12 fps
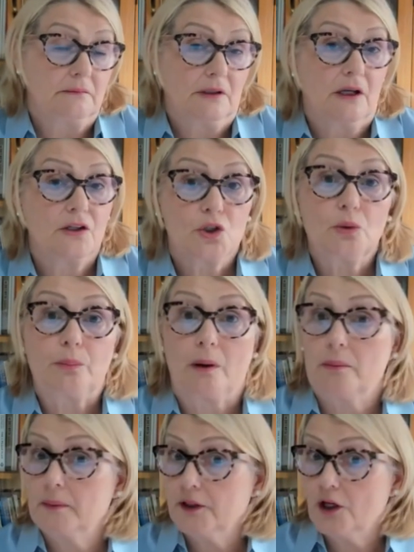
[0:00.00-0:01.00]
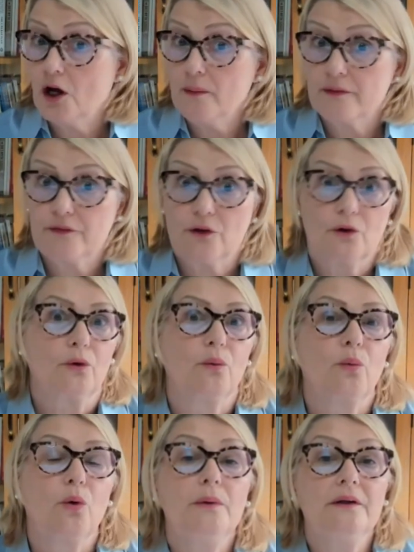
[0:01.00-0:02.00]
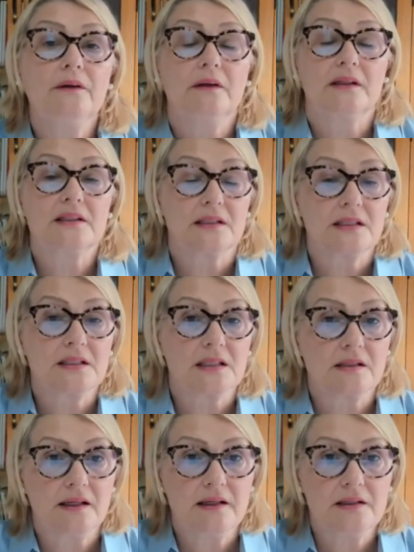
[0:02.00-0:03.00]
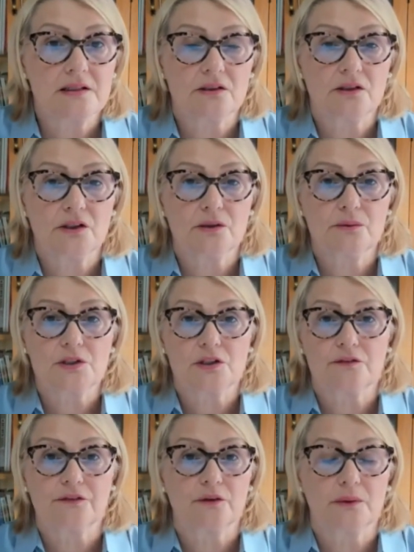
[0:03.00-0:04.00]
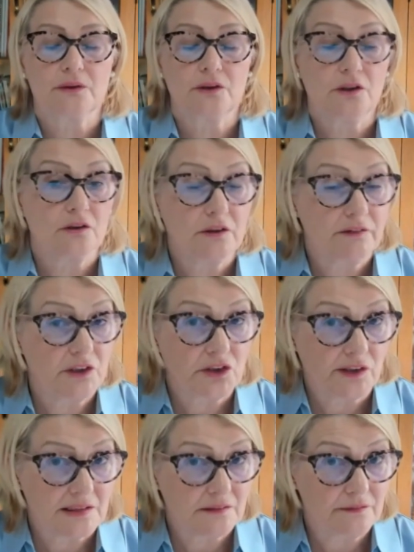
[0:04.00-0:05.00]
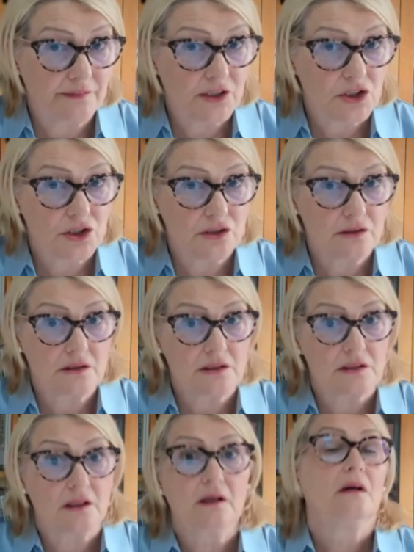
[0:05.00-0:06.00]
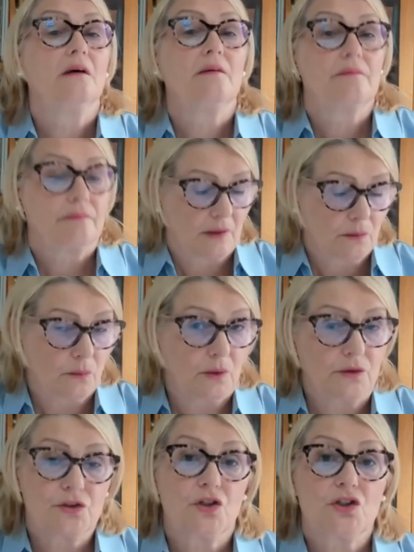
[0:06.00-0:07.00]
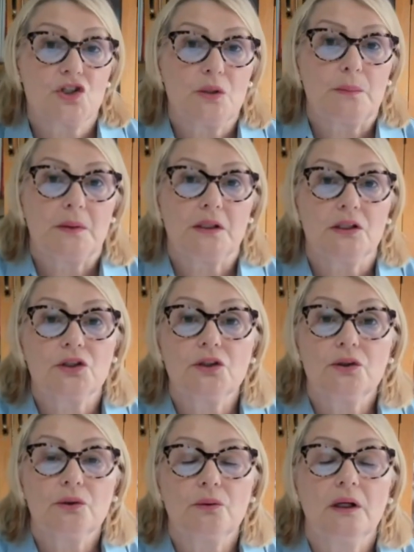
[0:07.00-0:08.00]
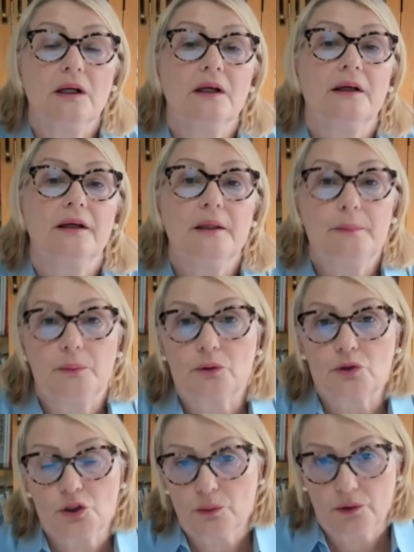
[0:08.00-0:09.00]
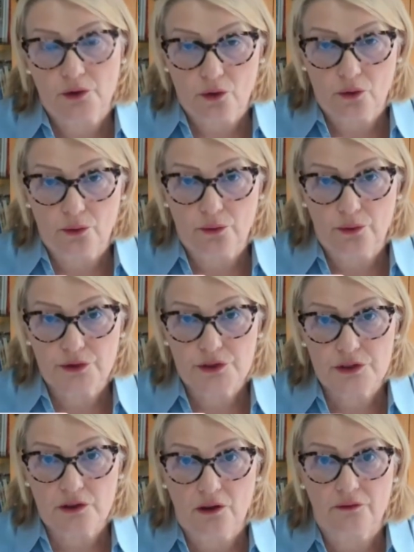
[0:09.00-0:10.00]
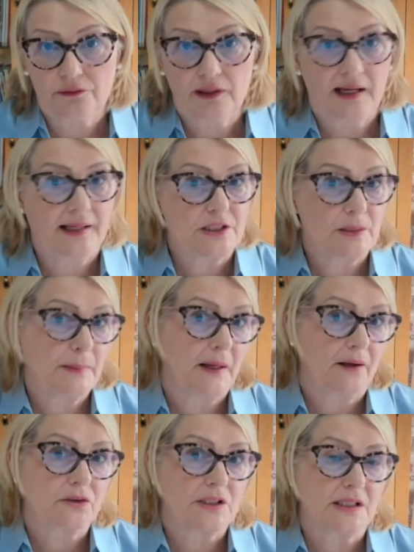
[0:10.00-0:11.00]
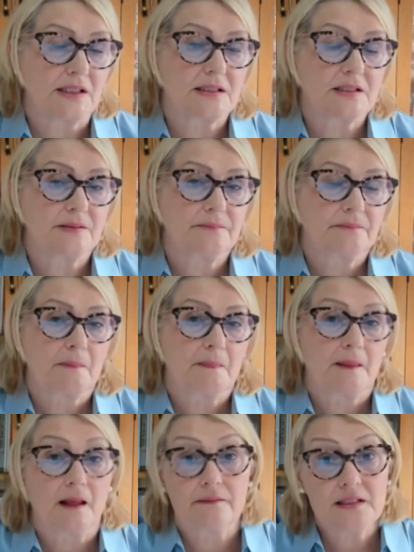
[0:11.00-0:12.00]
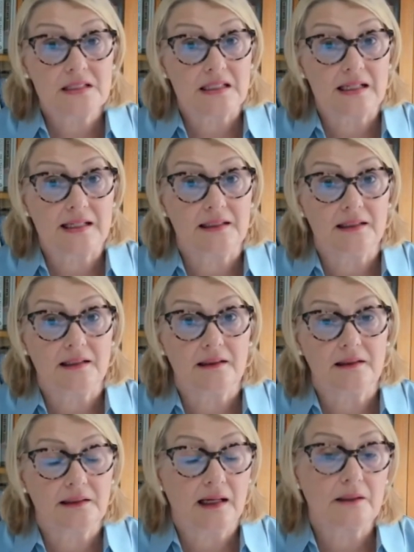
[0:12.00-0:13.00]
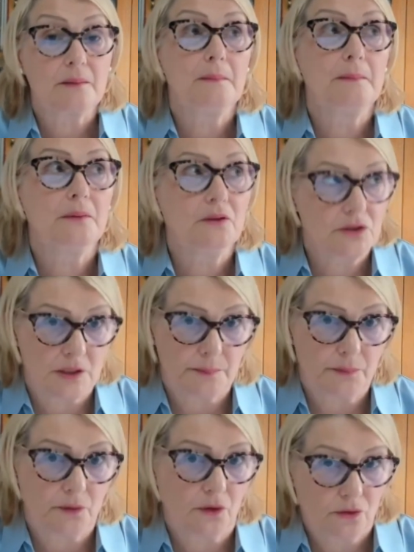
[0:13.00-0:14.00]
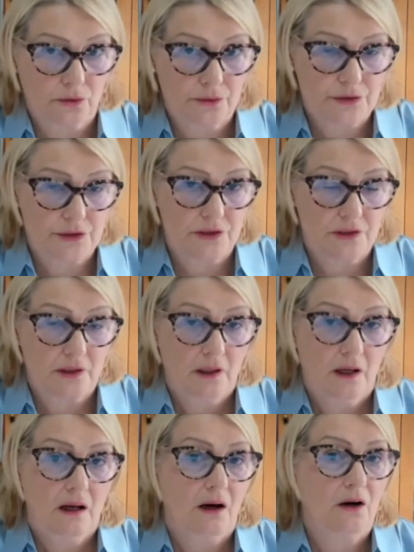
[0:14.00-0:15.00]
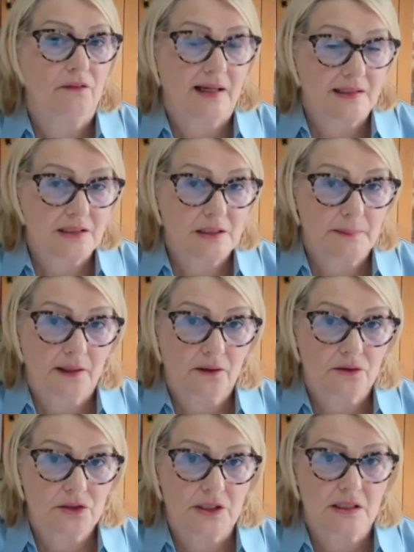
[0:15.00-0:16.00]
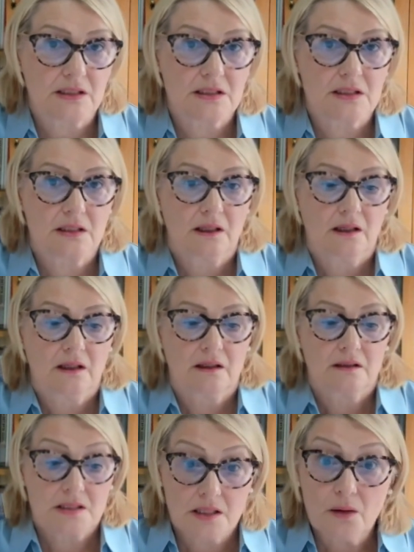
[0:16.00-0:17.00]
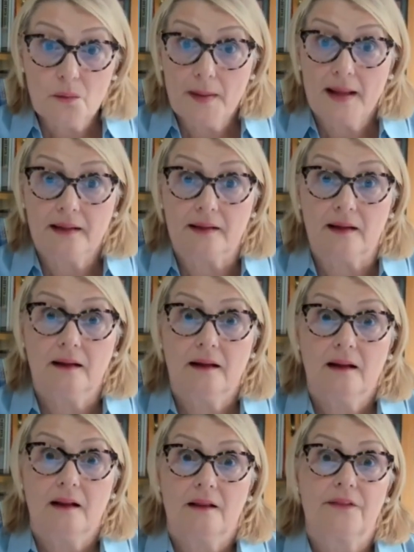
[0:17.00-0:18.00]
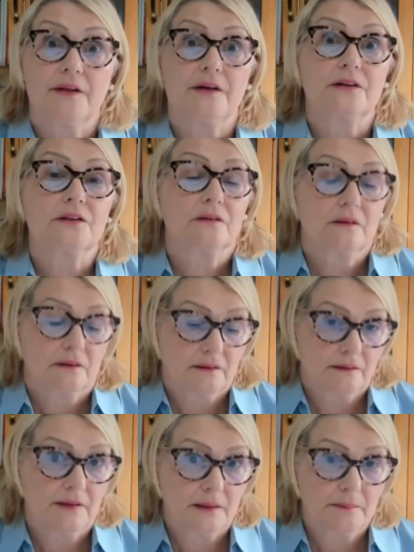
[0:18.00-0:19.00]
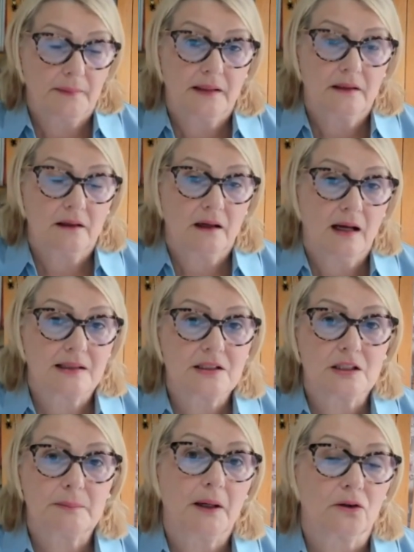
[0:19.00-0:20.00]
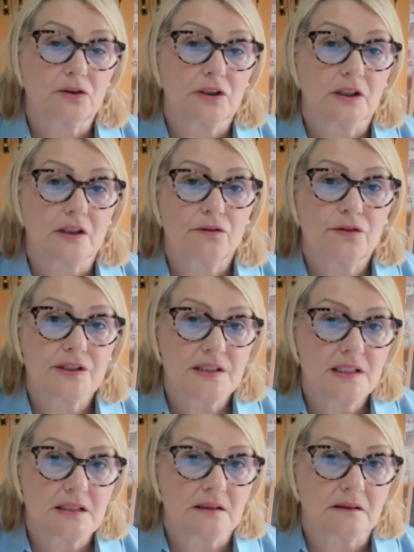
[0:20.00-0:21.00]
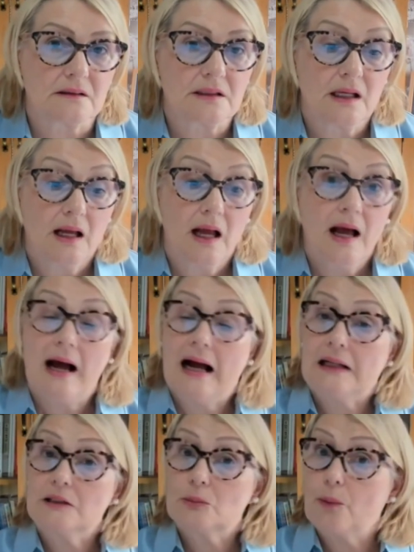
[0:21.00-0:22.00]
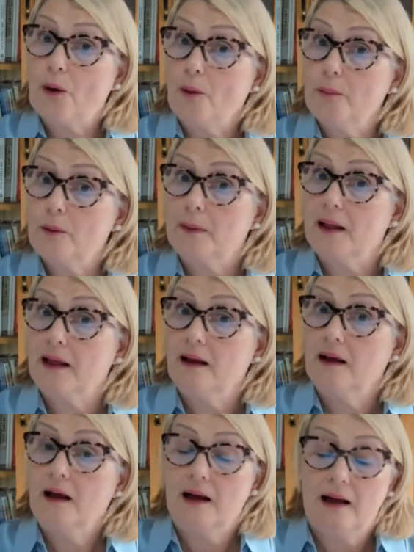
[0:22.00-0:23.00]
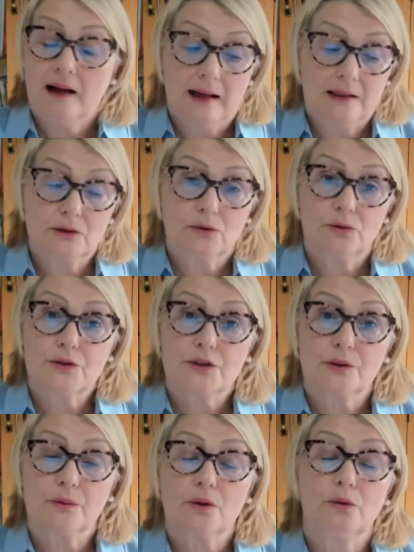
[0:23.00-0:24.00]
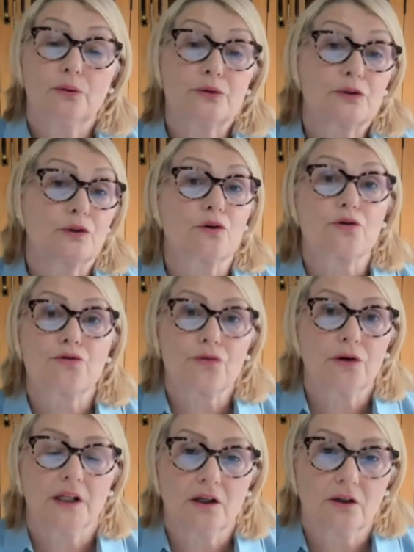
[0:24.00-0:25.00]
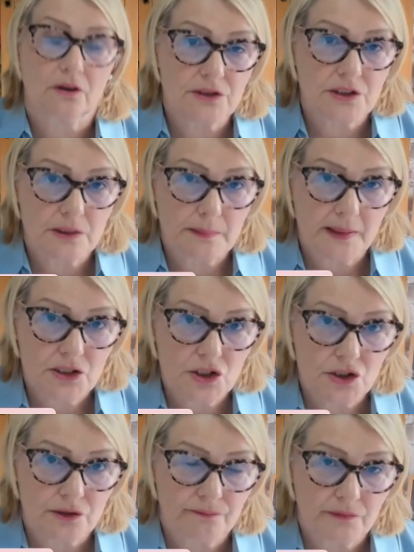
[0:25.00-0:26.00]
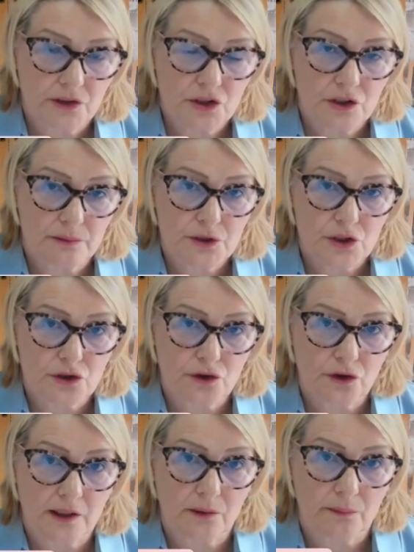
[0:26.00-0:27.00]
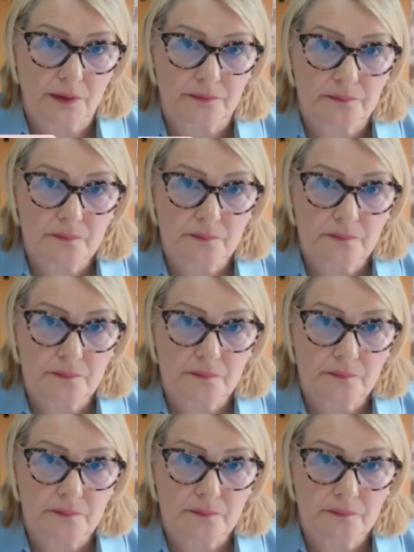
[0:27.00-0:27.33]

as you probably know, if you're a woman listening to this and you suffer with urinary tract infections, what does your GP do? He puts you on a course of antibiotics. And this lady had had multiple courses of antibiotics, so many that they'd made her antibiotic resistant, and probably had also caused the chronic constipation that she was struggling with,